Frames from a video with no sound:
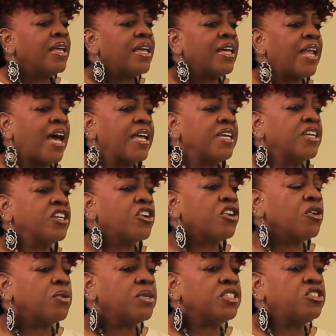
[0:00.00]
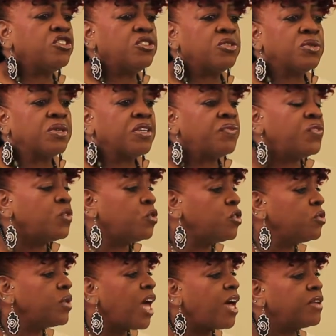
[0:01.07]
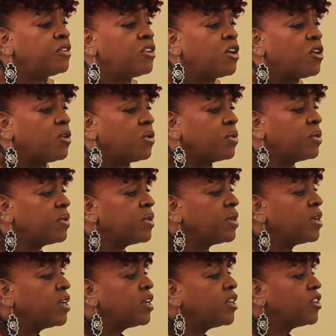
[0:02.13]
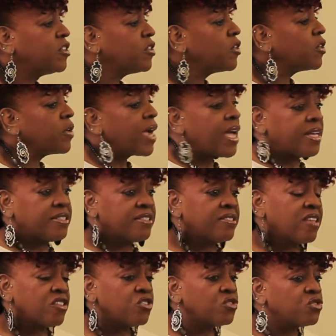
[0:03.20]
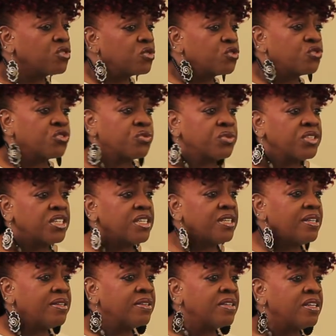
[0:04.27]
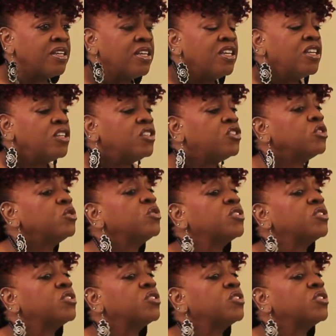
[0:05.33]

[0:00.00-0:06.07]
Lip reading: And I encourage you, if you do not know your ancestral tree, do